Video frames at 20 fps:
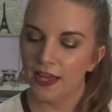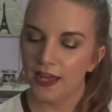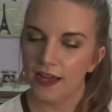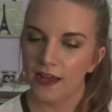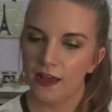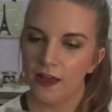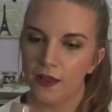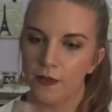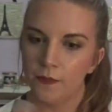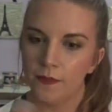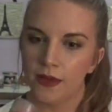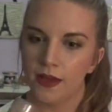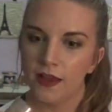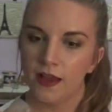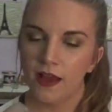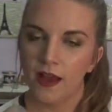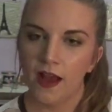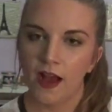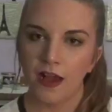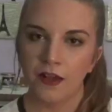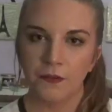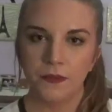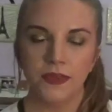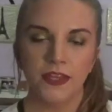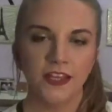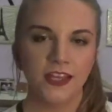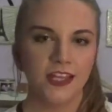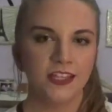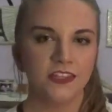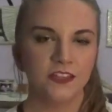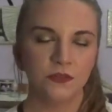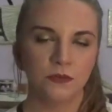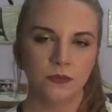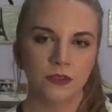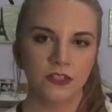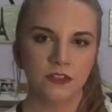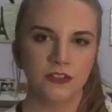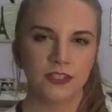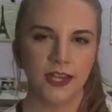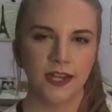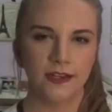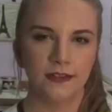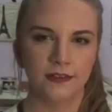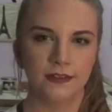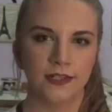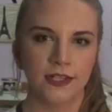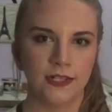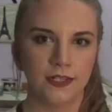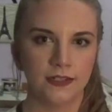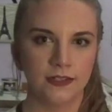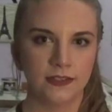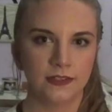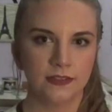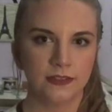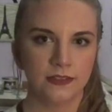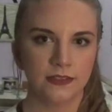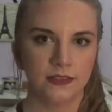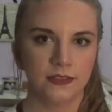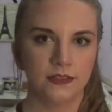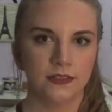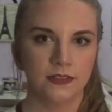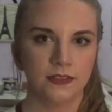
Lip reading: I really like the Real Techniques